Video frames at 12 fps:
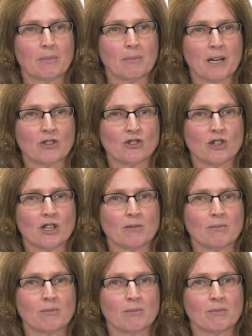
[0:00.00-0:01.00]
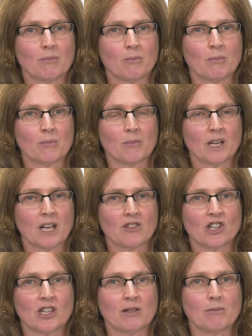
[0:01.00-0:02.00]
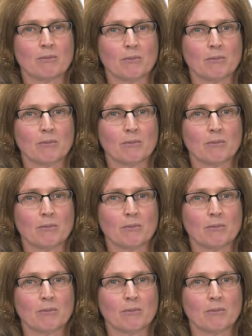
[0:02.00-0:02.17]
bedroom kitchen